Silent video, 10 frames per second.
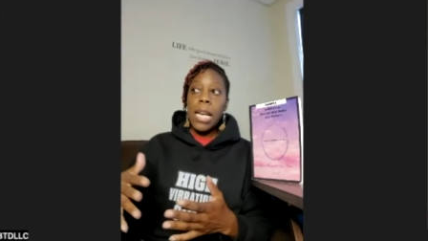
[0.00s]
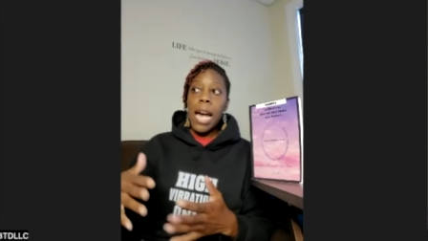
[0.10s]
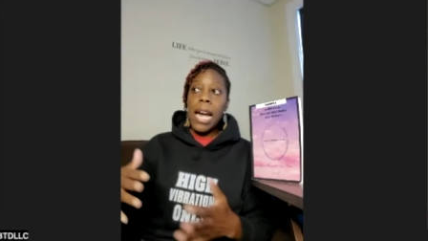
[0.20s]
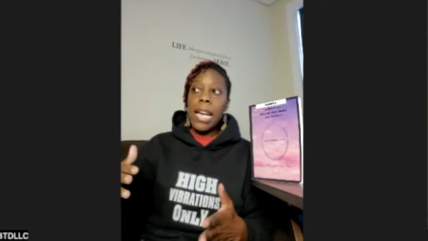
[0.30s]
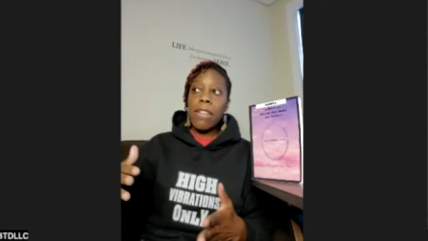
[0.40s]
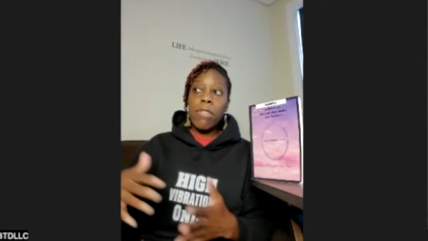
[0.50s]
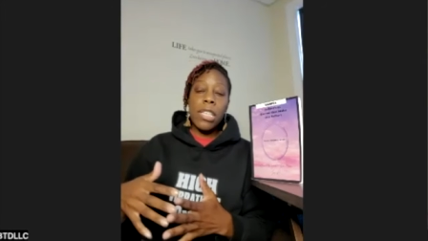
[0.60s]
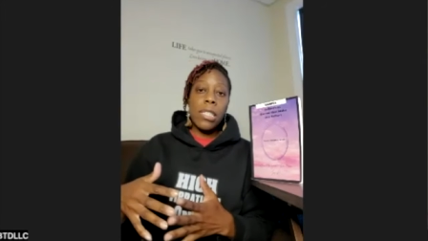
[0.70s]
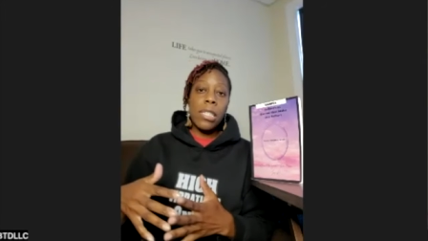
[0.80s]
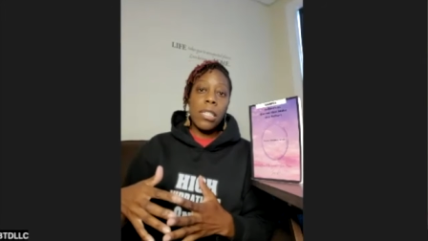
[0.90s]
I had run
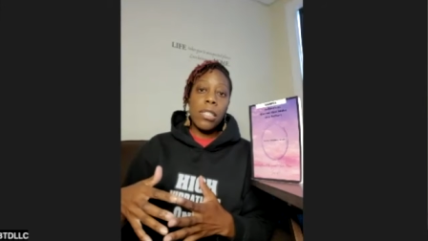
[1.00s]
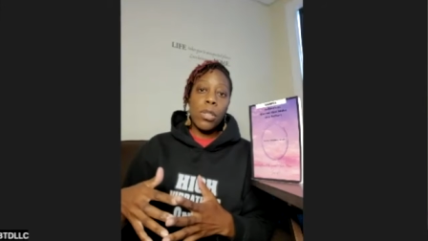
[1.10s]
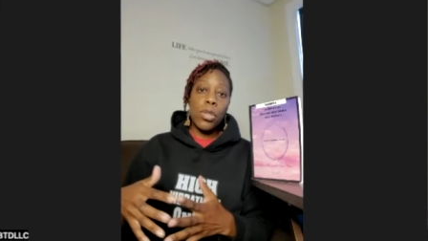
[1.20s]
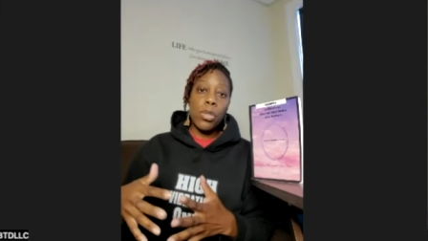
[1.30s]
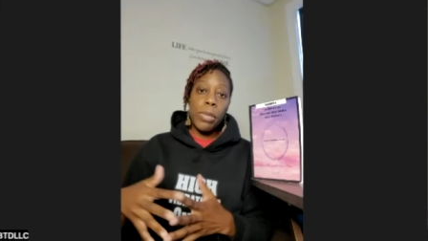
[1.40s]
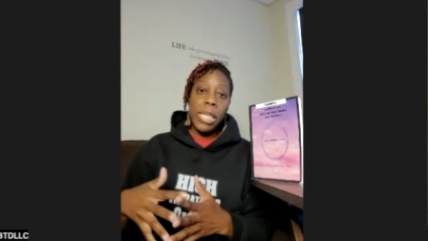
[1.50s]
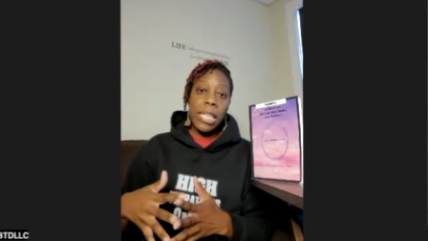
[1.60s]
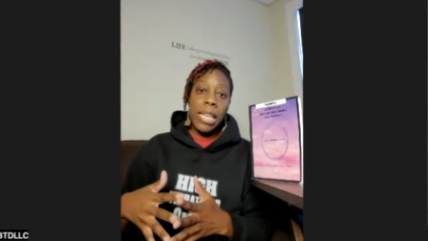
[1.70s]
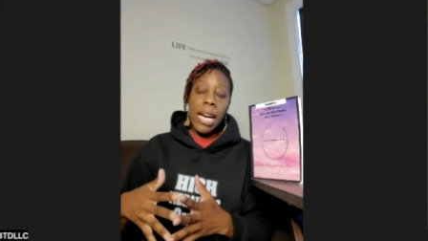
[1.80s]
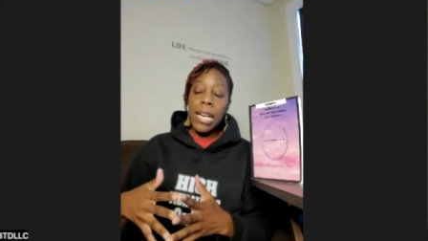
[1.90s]
into this social
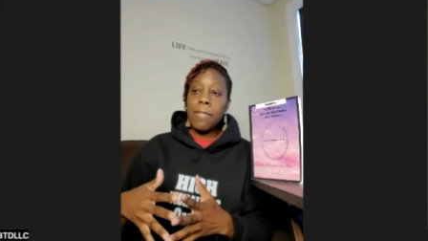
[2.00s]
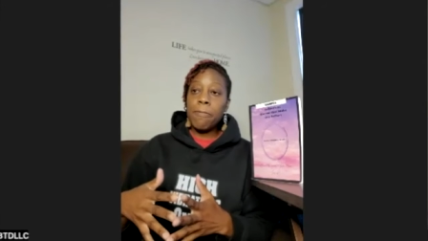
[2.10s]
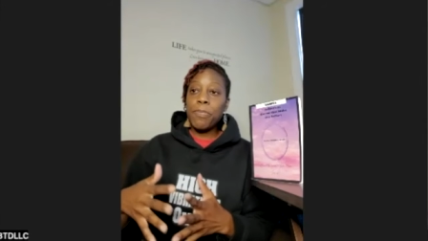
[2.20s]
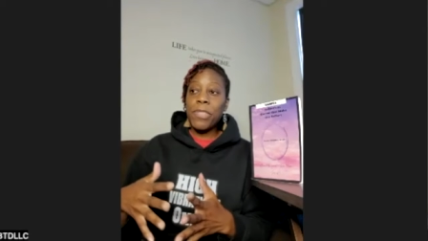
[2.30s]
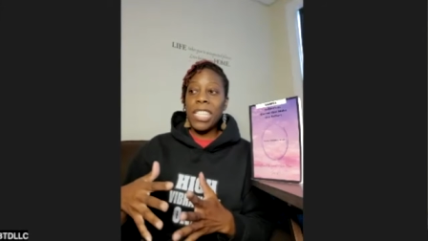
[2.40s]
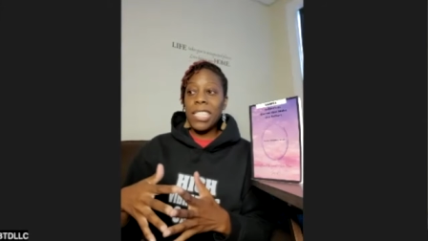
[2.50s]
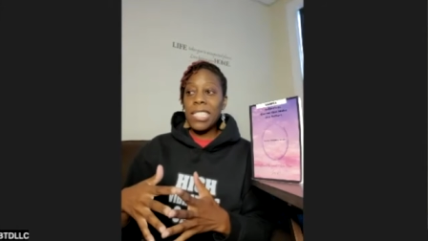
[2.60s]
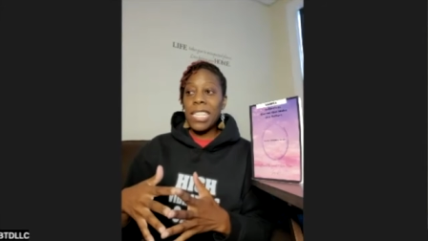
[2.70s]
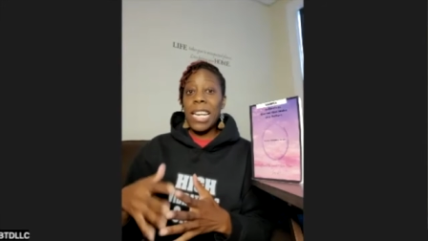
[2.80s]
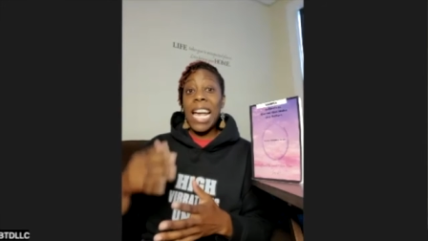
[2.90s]
media guy and he
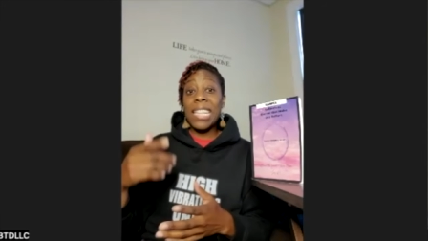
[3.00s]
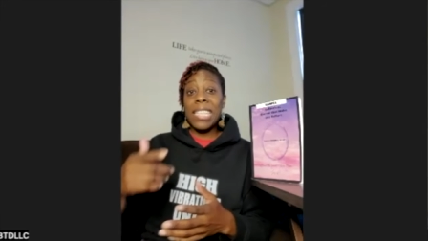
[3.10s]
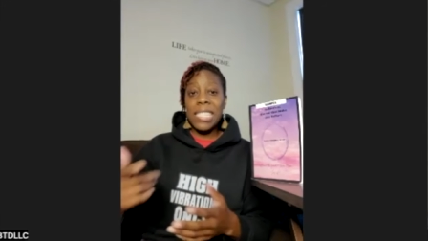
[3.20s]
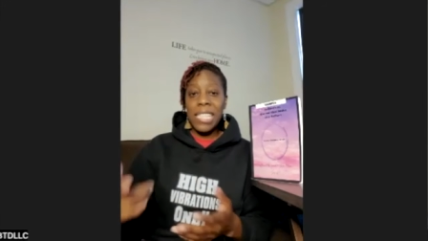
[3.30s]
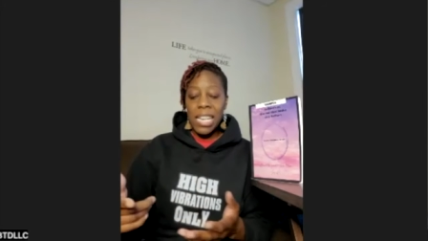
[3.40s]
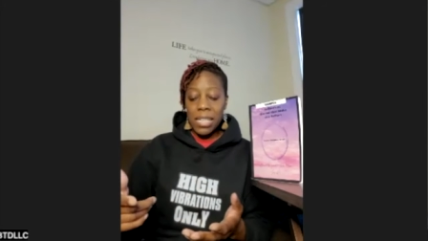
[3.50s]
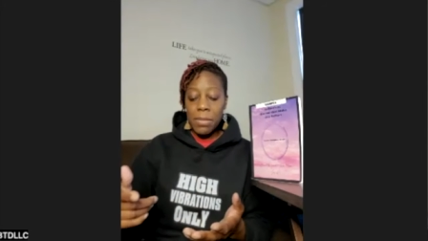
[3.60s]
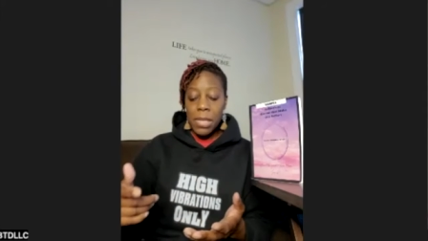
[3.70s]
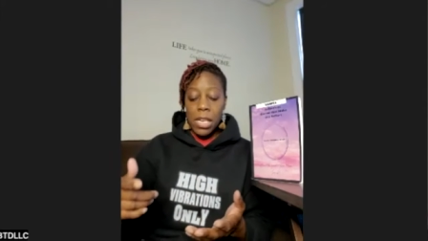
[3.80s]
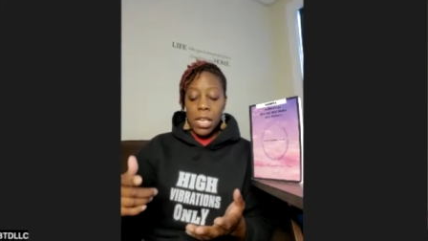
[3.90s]
said at the
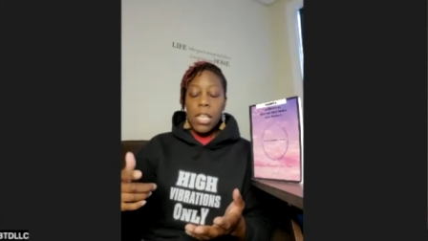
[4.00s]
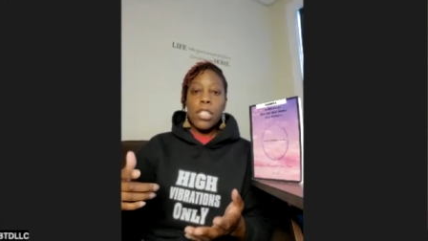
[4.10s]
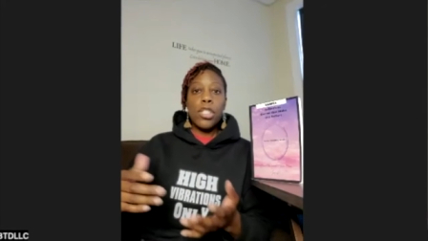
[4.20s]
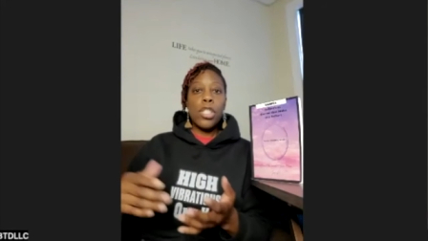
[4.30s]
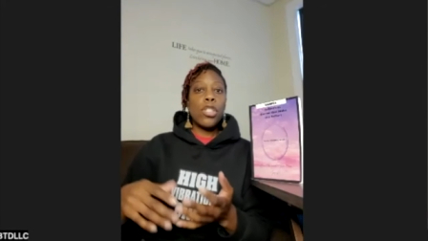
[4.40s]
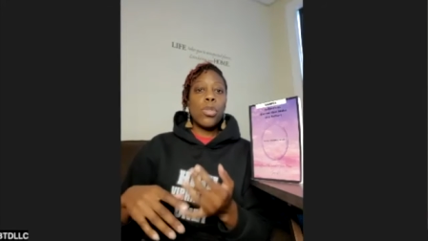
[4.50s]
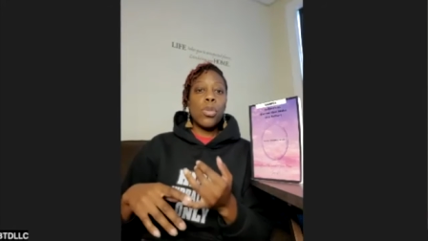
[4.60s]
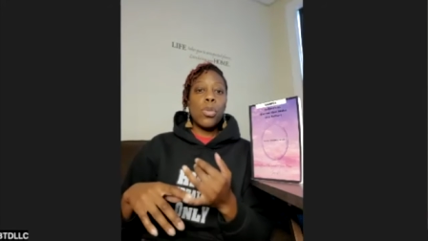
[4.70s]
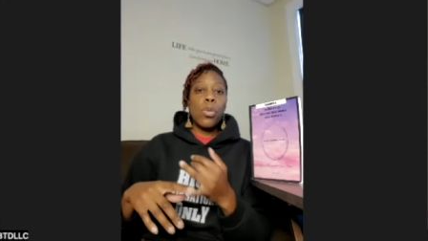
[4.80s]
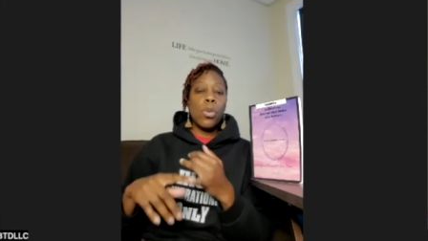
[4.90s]
time to
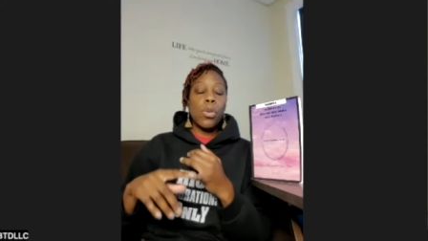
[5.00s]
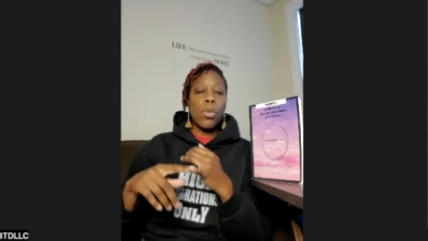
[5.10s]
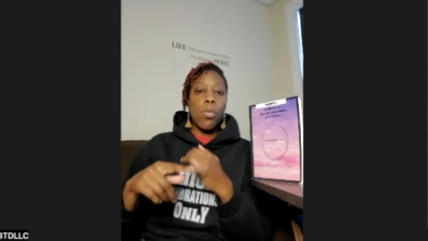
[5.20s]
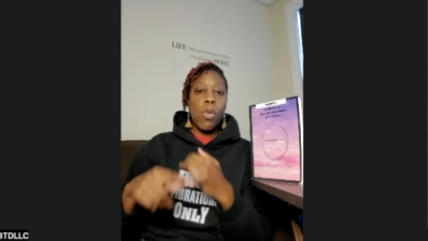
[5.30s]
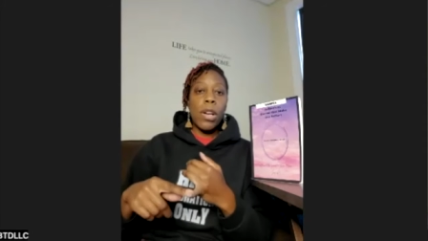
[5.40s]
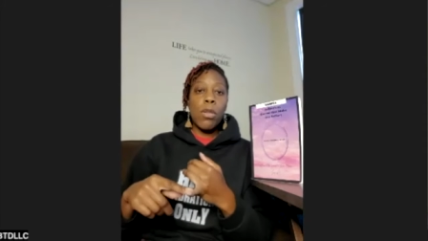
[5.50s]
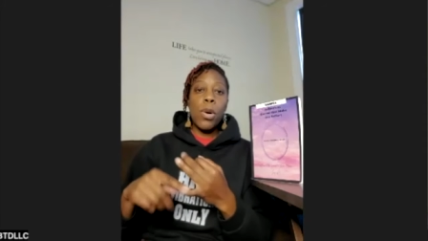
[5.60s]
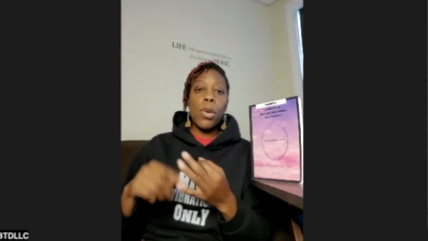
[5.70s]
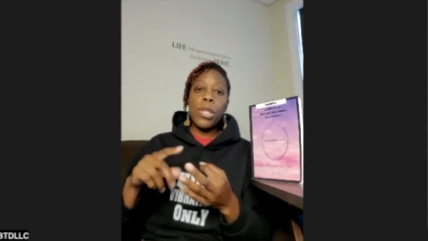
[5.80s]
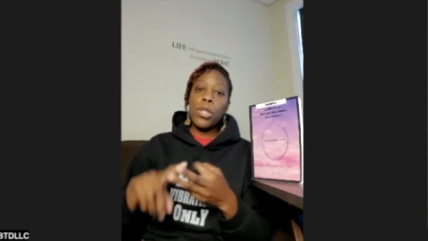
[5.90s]
do one
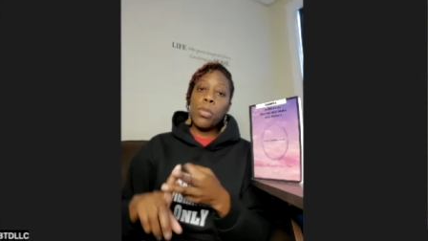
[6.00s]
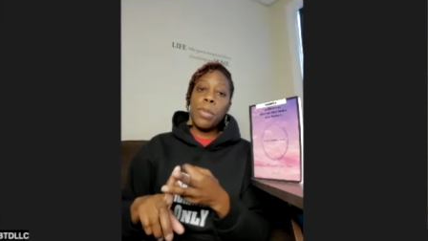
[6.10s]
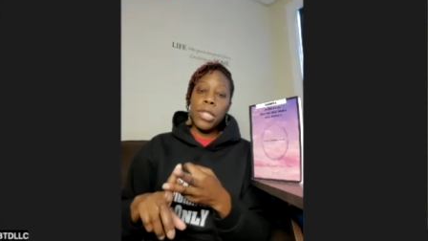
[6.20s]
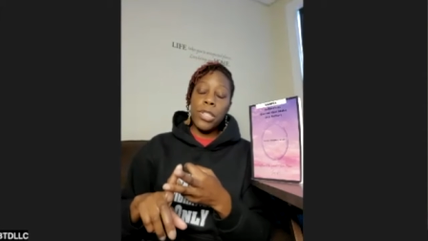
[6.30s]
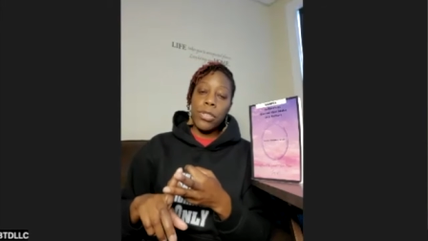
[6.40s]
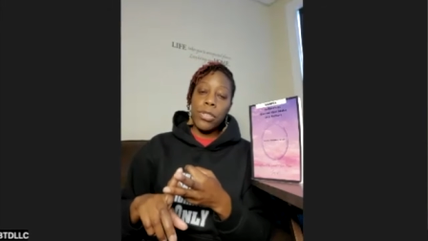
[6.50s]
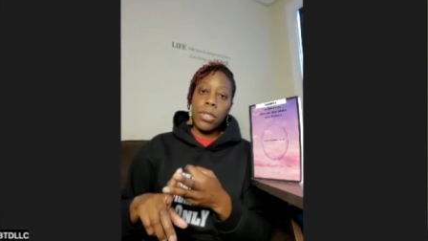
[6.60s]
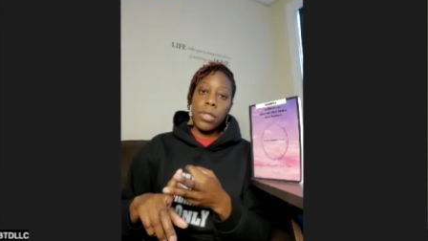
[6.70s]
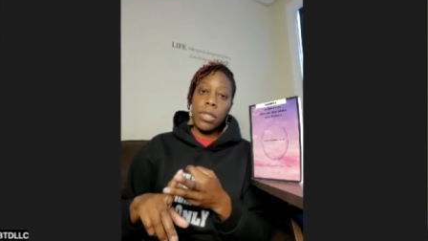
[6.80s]
quote and two pictures.